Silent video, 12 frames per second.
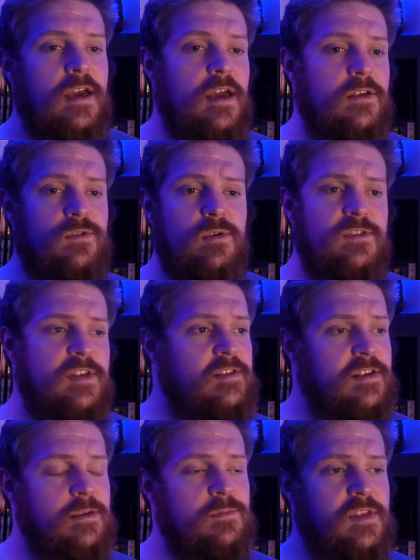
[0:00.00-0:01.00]
As soon as it
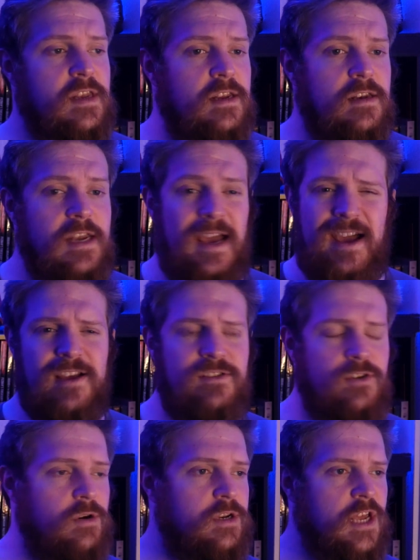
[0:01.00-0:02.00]
seems that it has
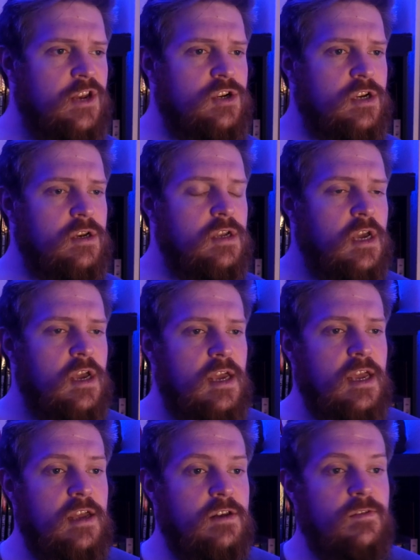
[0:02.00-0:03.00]
your attention,
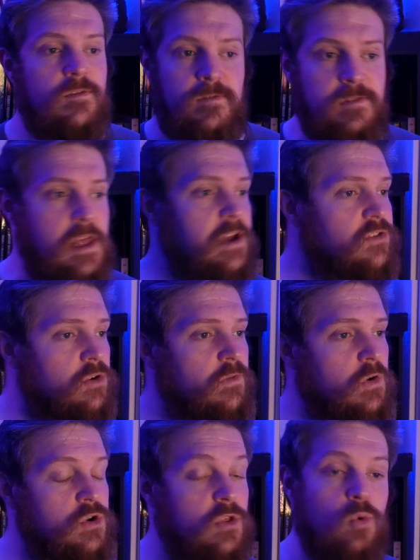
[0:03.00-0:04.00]
it flies
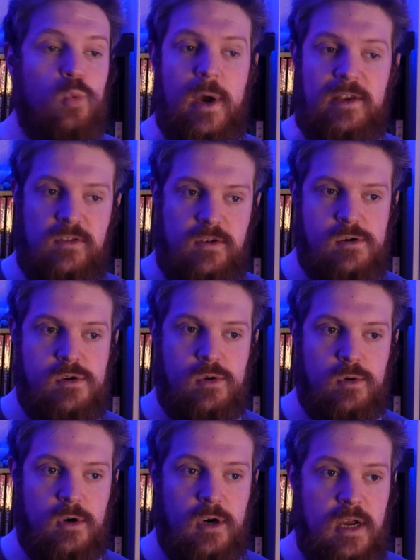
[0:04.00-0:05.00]
over to the western
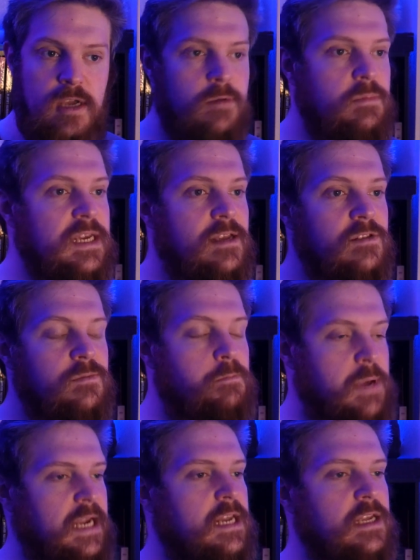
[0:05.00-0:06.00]
door and begins
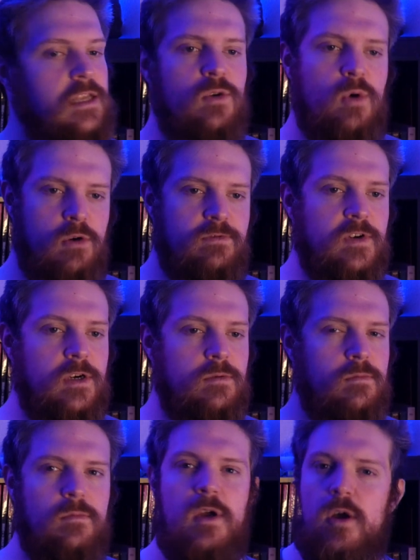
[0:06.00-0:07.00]
beckoning you over.
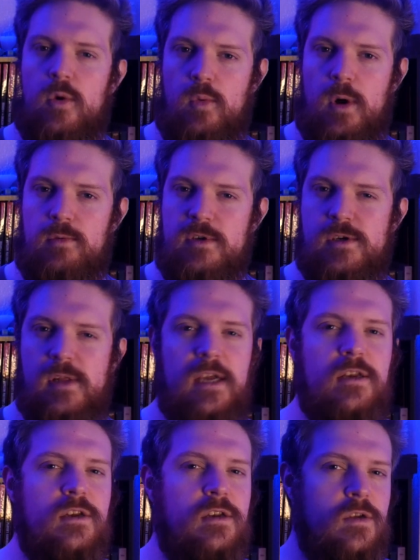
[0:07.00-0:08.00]
What would you
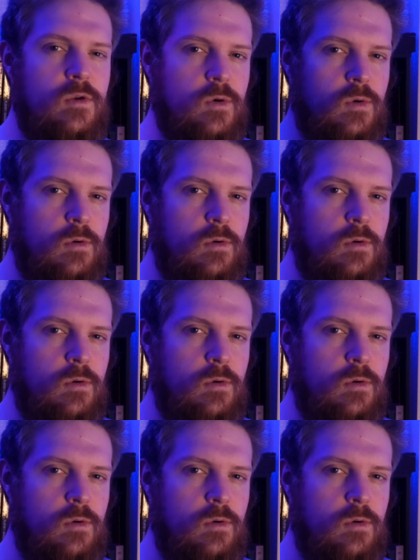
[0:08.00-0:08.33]
like to do?